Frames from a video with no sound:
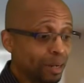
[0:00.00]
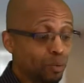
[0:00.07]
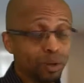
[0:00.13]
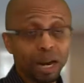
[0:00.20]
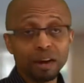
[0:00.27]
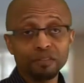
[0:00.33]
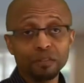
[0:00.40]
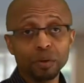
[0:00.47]
it
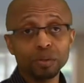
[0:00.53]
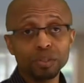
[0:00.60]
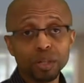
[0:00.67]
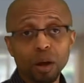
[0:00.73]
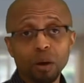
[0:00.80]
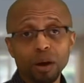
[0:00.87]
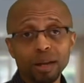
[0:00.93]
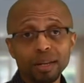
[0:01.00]
when I first
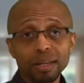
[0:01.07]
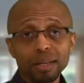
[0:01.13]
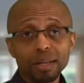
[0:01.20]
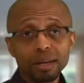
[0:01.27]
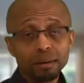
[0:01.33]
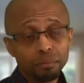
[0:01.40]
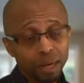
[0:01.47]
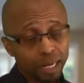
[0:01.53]
saw it.
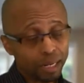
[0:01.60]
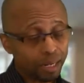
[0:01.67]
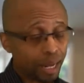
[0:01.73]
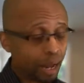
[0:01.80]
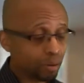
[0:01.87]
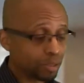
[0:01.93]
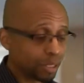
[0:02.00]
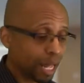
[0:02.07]
But
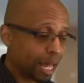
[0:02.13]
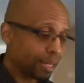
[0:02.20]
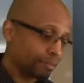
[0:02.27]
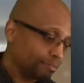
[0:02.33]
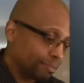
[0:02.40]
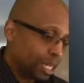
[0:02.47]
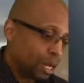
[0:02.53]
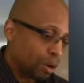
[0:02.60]
I was like,
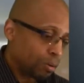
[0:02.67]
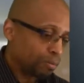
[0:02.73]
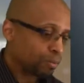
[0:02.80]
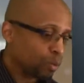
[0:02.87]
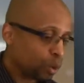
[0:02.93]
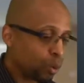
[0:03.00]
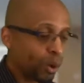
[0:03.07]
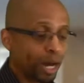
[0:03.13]

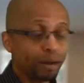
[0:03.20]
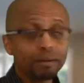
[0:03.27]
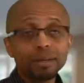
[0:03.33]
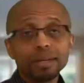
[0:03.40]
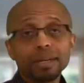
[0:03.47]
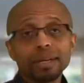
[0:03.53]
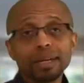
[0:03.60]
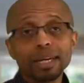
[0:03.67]
well.
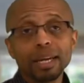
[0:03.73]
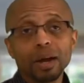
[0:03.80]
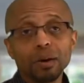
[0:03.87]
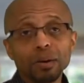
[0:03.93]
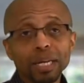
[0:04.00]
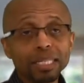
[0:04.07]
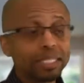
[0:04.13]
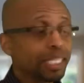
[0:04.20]

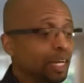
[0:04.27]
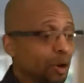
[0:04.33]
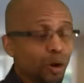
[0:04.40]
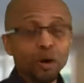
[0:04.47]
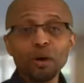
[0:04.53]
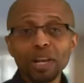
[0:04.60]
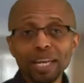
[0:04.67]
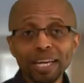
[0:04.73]
it's still
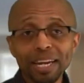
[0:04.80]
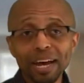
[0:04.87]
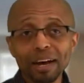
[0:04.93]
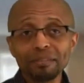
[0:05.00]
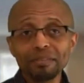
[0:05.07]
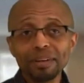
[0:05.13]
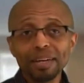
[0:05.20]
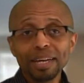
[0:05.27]
early
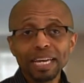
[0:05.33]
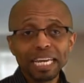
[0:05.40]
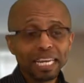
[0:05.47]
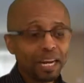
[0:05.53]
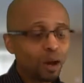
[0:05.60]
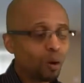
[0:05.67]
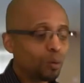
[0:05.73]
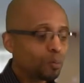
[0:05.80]
enough,
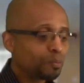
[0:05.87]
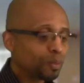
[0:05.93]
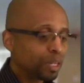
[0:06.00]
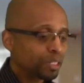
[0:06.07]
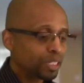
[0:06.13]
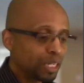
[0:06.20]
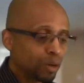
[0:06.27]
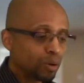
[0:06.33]

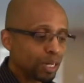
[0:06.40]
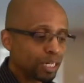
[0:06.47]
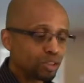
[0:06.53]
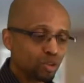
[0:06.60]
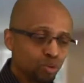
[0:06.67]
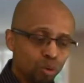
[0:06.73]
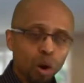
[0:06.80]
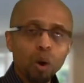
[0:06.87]
still
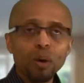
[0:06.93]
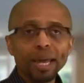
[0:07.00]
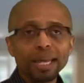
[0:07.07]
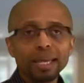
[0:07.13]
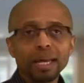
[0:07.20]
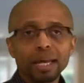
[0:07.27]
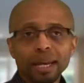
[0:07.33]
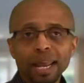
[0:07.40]
it's
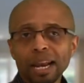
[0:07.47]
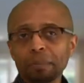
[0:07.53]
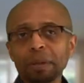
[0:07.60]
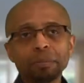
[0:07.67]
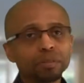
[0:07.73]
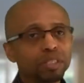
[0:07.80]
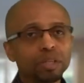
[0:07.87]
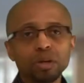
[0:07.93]
growing. A lot of
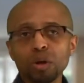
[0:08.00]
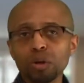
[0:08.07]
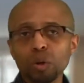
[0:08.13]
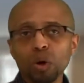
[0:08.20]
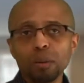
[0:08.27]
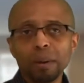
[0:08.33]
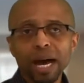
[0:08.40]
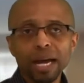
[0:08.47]
people still don't
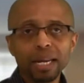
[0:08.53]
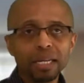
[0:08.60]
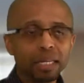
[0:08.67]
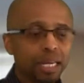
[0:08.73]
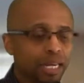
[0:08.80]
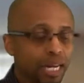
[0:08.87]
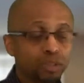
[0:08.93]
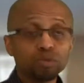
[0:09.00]
know about it,
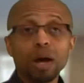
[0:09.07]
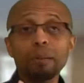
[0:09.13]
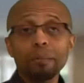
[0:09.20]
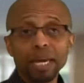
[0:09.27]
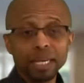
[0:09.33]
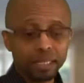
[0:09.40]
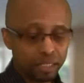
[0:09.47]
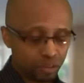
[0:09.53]
and that's why I'm
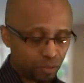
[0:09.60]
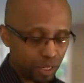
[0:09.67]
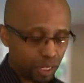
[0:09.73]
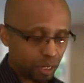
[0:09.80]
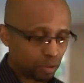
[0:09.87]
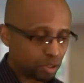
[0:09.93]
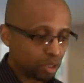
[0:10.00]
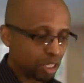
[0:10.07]
making this
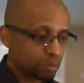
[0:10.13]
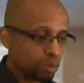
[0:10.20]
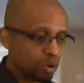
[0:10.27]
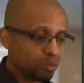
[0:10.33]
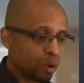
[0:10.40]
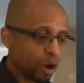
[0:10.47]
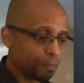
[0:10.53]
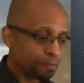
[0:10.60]
video. So let's
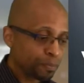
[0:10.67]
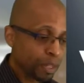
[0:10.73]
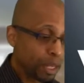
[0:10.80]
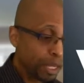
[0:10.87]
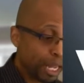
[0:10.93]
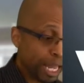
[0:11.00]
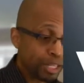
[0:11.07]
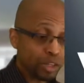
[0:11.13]
move on.
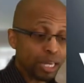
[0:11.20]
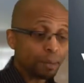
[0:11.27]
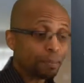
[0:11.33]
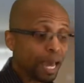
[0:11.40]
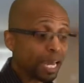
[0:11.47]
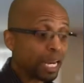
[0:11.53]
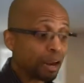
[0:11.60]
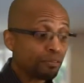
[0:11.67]
And you get
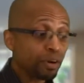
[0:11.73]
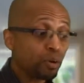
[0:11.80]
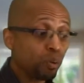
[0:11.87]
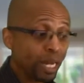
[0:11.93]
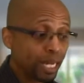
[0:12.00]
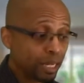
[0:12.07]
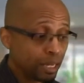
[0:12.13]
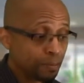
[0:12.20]
paid every
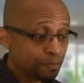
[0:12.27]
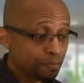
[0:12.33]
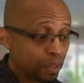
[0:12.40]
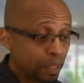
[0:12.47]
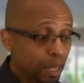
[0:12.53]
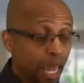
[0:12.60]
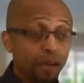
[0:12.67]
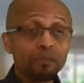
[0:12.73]
week,
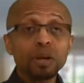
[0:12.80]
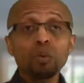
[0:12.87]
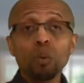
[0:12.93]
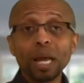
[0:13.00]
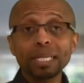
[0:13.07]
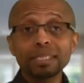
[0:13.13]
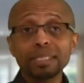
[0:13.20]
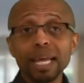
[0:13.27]
every
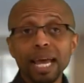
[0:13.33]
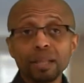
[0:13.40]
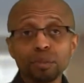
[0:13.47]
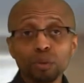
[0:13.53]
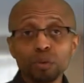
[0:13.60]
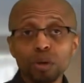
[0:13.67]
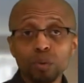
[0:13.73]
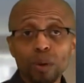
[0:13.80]
Wednesday
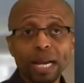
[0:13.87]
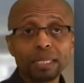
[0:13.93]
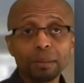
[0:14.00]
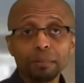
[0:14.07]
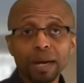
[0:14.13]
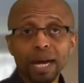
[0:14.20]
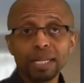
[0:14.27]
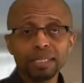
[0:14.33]
through direct
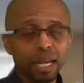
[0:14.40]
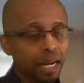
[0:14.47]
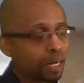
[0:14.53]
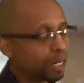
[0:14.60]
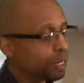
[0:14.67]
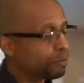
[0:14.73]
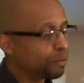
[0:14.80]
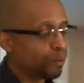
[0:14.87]
deposit. I
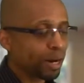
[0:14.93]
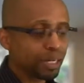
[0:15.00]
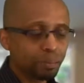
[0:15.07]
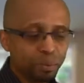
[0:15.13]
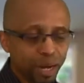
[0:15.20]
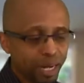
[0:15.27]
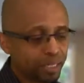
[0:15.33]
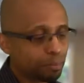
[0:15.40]
love direct
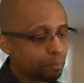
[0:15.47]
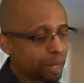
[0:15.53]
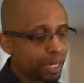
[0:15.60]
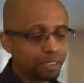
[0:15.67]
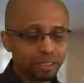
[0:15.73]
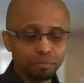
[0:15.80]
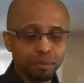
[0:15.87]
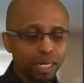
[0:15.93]
deposit,
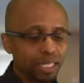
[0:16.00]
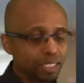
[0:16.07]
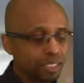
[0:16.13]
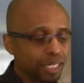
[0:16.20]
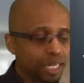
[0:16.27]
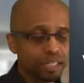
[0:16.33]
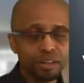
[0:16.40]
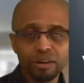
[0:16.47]
man, just money
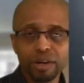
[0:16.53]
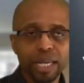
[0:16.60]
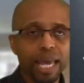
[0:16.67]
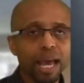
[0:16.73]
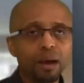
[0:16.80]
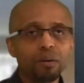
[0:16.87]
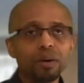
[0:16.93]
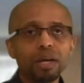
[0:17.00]
just hitting your
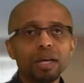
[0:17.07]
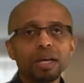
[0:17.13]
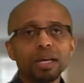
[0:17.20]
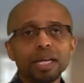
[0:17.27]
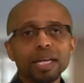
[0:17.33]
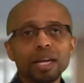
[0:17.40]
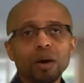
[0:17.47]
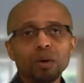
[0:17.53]
account,
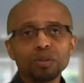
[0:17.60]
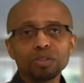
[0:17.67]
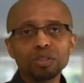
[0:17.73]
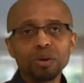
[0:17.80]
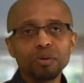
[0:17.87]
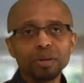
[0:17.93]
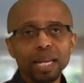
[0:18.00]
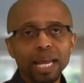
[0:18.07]
on
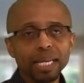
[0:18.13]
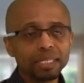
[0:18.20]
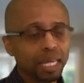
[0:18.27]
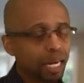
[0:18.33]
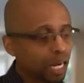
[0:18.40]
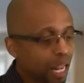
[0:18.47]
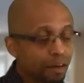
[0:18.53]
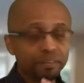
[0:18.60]
certain days. I
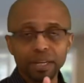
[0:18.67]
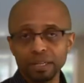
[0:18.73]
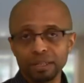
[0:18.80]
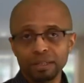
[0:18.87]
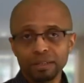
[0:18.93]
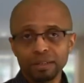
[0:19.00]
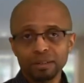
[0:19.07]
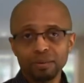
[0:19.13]
love it,
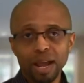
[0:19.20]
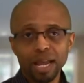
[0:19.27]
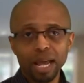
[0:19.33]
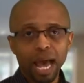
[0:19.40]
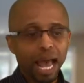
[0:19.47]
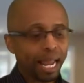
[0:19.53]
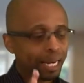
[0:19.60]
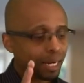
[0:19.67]
right?
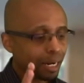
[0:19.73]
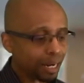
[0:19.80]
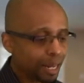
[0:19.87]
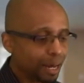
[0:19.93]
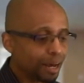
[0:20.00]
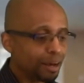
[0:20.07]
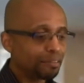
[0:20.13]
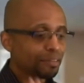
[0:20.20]
I
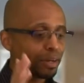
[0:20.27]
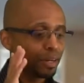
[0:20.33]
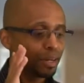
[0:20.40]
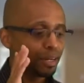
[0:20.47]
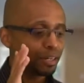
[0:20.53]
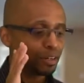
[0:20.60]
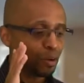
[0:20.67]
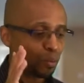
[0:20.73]
love
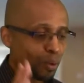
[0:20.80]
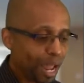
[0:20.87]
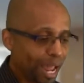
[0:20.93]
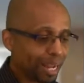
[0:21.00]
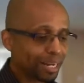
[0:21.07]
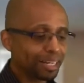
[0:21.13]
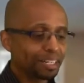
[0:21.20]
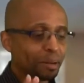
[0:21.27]

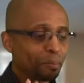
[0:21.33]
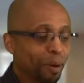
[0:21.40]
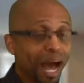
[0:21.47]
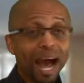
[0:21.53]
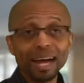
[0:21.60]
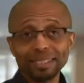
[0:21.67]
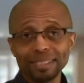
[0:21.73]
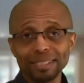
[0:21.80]
direct
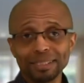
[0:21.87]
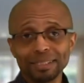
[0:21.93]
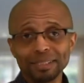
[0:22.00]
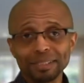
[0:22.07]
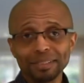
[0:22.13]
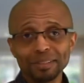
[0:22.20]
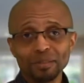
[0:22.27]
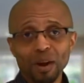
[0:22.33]
deposits,
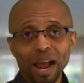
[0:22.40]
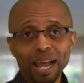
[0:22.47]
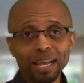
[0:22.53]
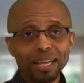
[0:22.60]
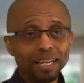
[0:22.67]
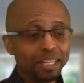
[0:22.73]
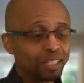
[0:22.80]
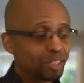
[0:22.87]

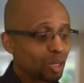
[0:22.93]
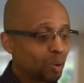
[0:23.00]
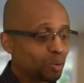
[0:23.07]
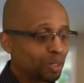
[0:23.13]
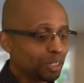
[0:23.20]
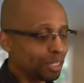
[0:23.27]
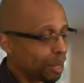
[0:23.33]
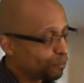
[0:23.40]
right? So
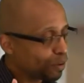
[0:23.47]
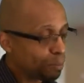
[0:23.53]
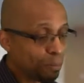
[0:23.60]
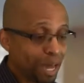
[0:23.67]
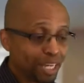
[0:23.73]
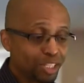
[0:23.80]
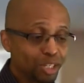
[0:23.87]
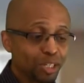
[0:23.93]
definitely
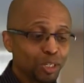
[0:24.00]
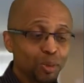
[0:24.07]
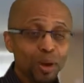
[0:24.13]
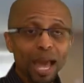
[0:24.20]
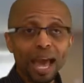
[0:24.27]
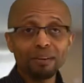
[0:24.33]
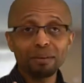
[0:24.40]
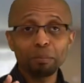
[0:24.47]
make sure you
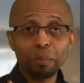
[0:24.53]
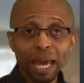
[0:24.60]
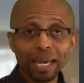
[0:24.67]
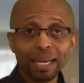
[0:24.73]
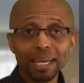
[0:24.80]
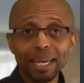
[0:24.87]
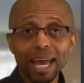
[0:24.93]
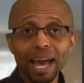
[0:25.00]
have a
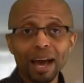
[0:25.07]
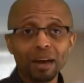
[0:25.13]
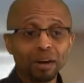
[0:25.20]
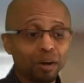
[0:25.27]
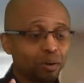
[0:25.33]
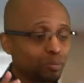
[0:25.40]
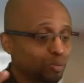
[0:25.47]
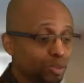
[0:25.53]
bank account
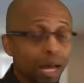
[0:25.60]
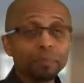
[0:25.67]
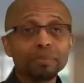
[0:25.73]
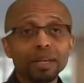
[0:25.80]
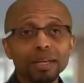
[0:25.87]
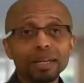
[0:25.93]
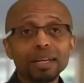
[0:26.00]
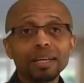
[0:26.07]
or something